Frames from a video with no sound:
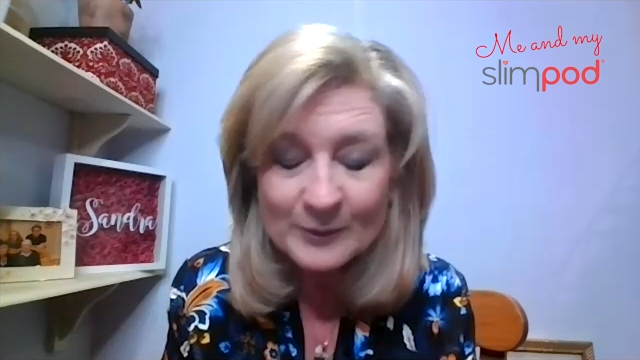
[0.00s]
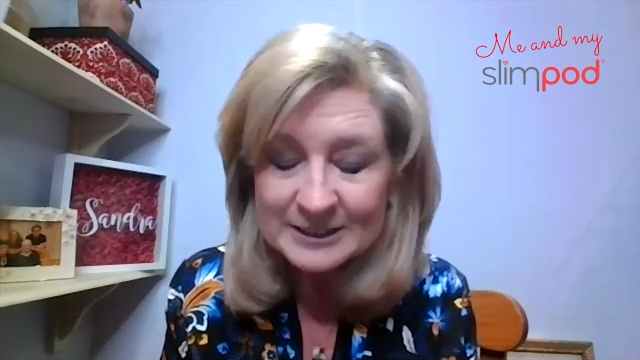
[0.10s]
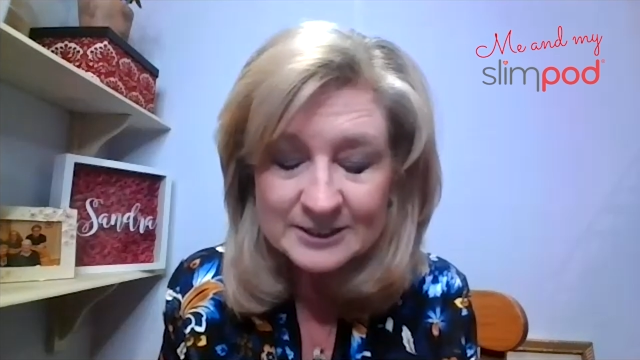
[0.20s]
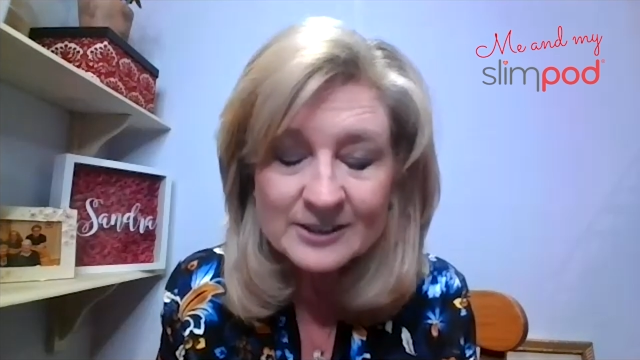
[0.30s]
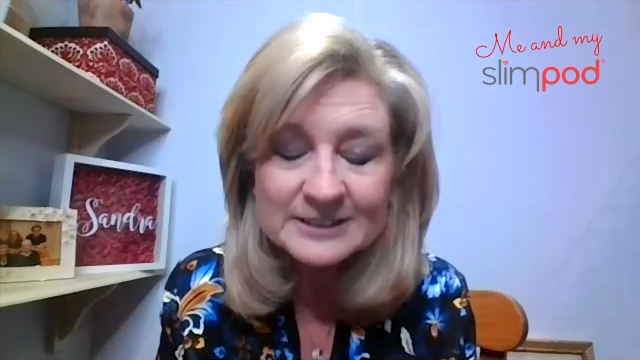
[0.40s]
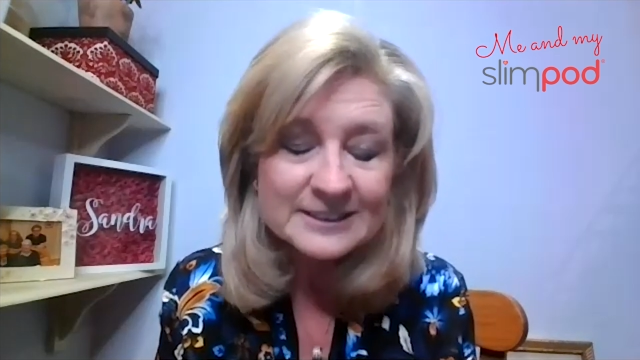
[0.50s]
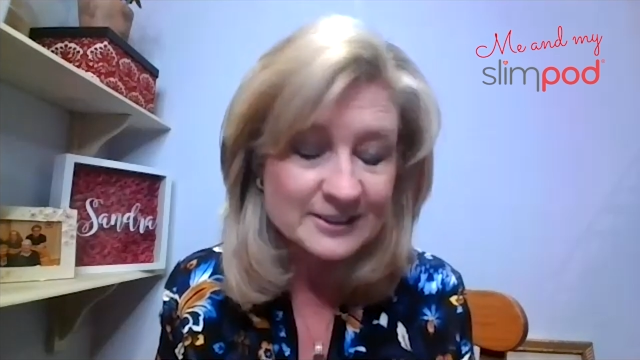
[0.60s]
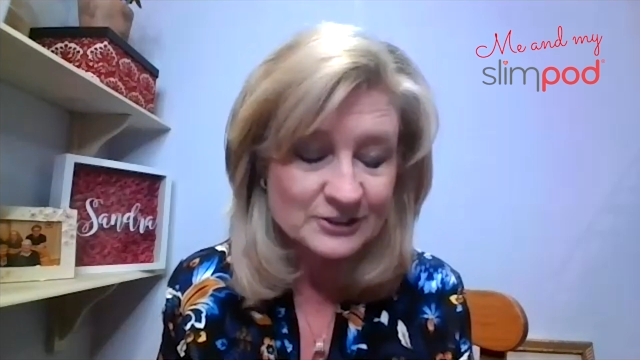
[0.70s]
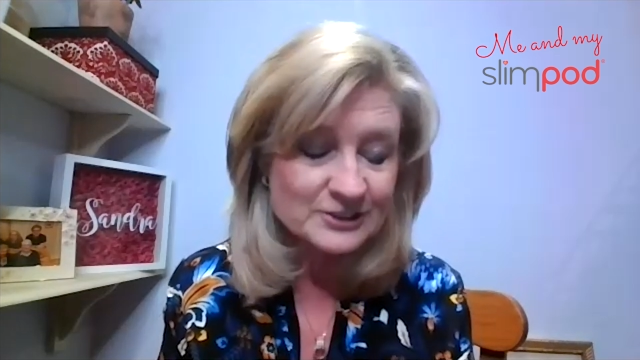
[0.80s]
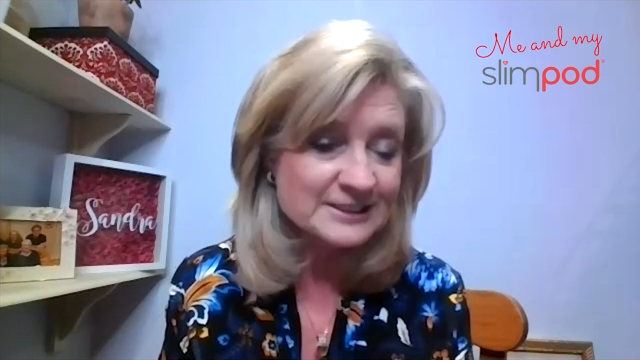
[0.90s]

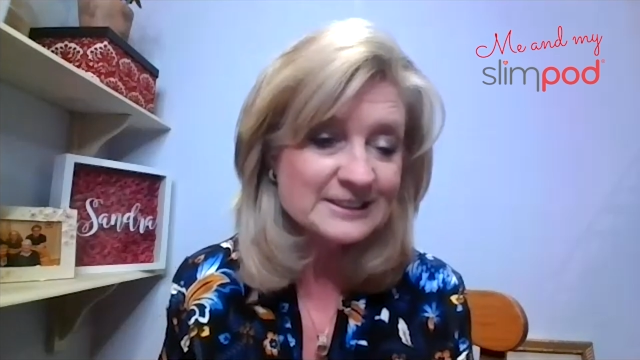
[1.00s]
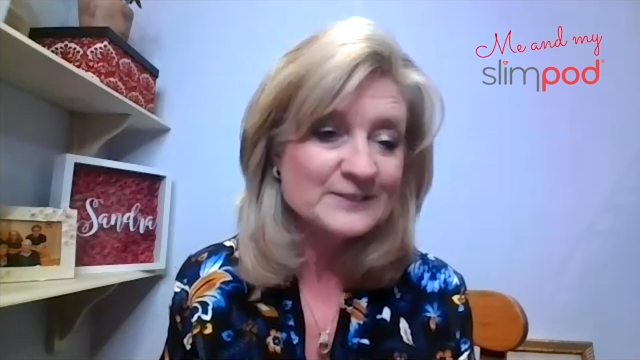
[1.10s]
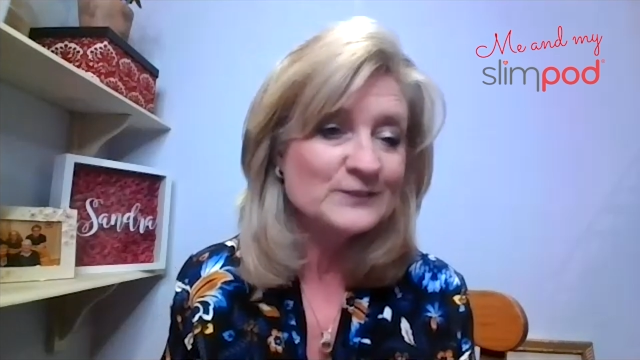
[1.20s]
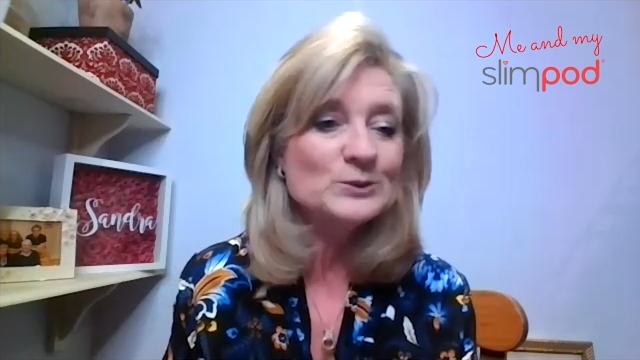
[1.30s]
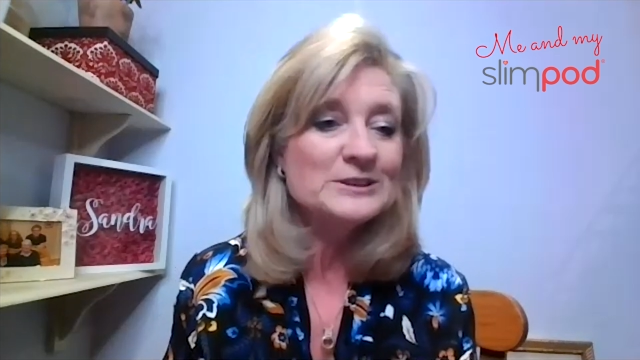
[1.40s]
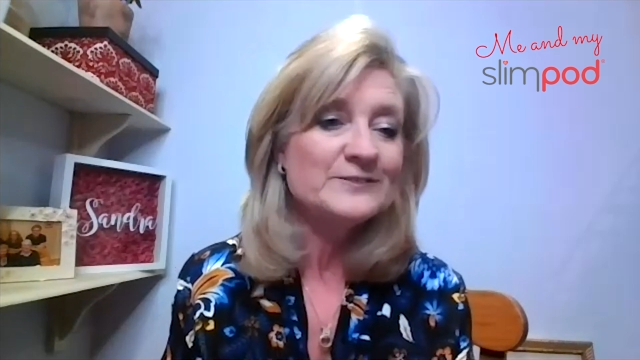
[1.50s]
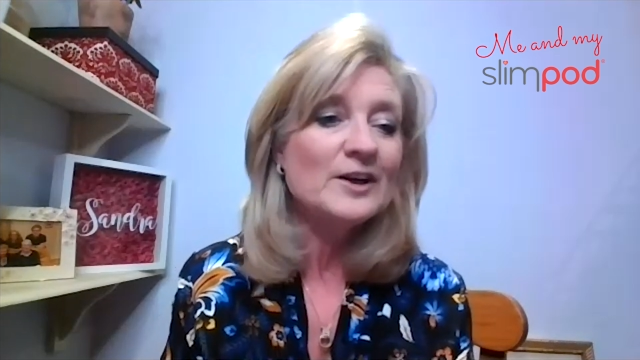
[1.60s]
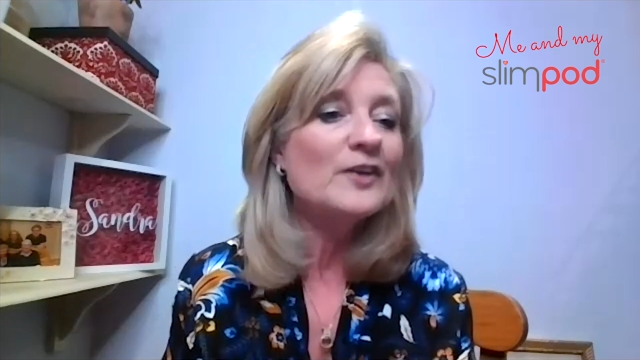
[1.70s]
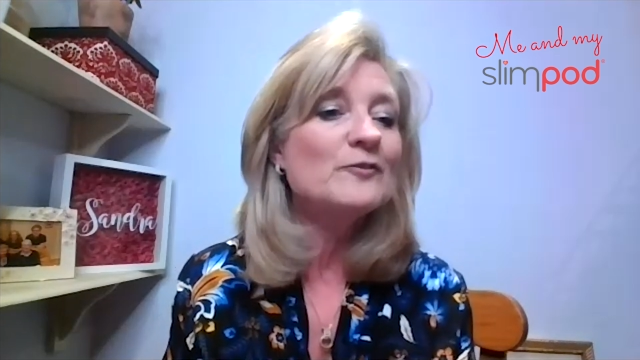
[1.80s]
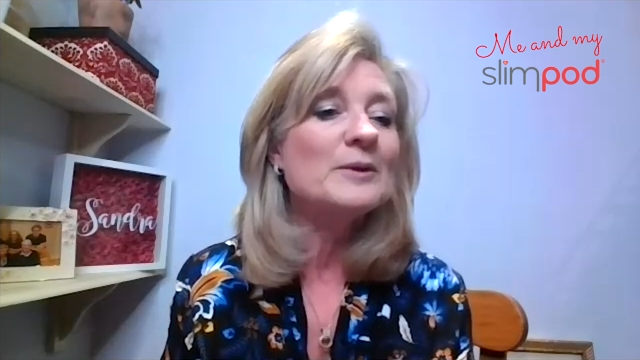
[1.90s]
excited because I did a
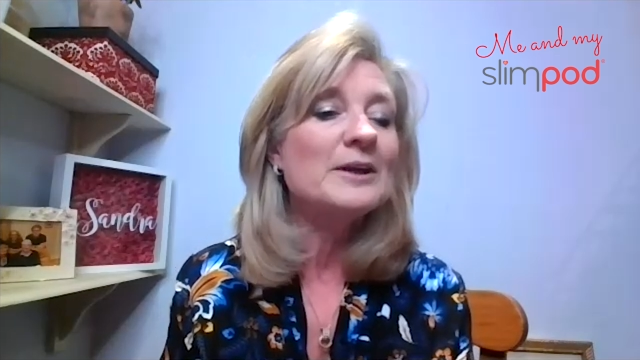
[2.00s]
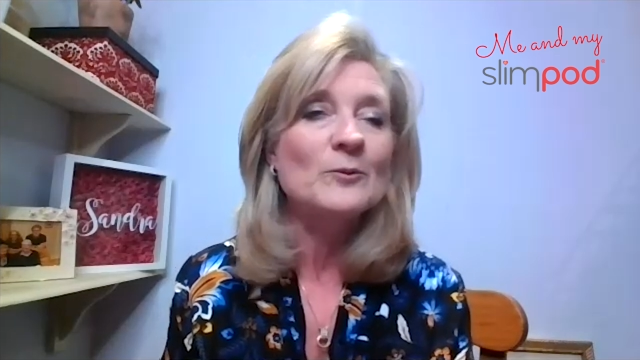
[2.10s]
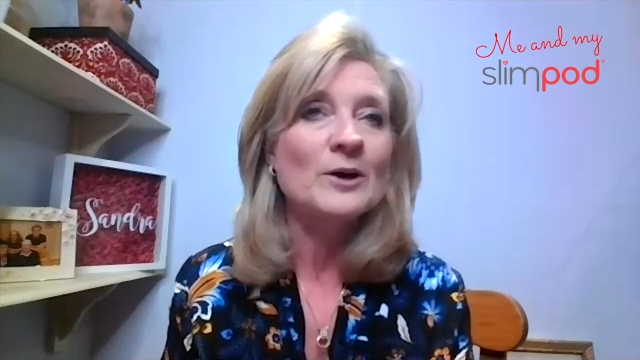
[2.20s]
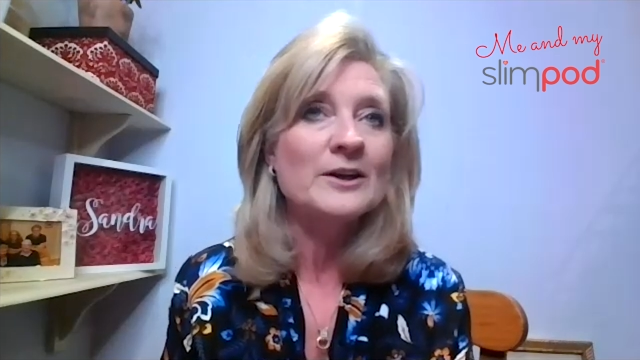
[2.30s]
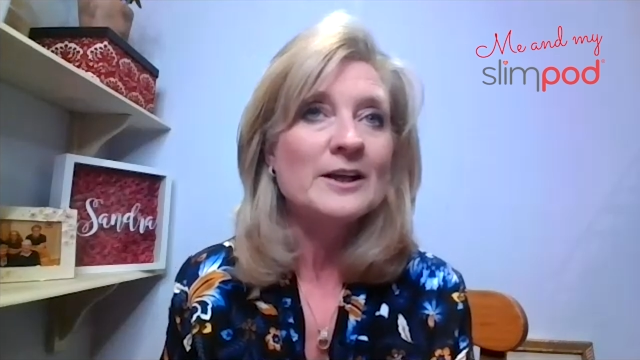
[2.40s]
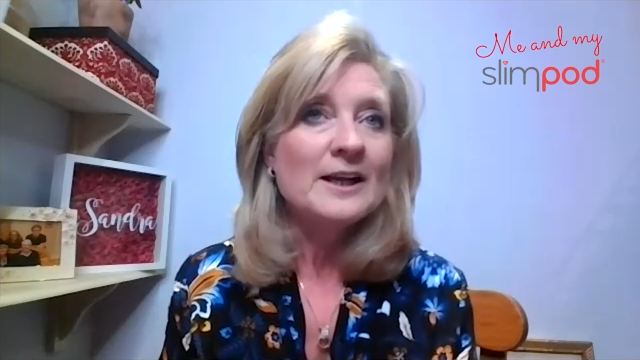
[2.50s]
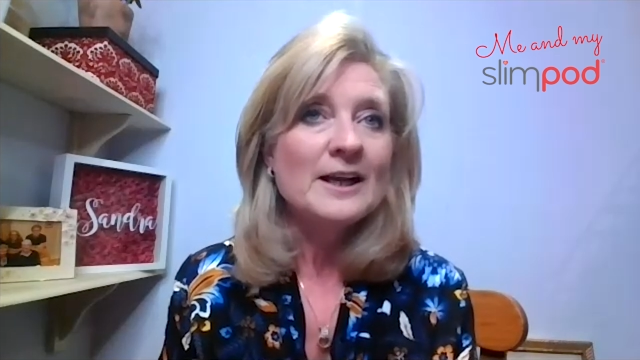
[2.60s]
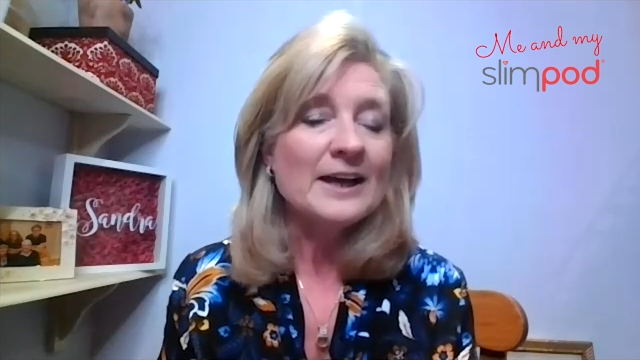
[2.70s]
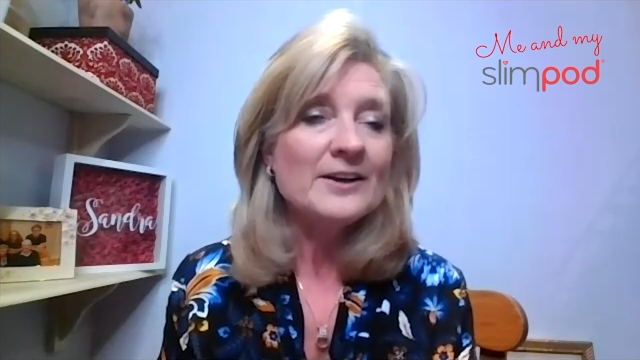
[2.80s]
45-minute one. Yeah.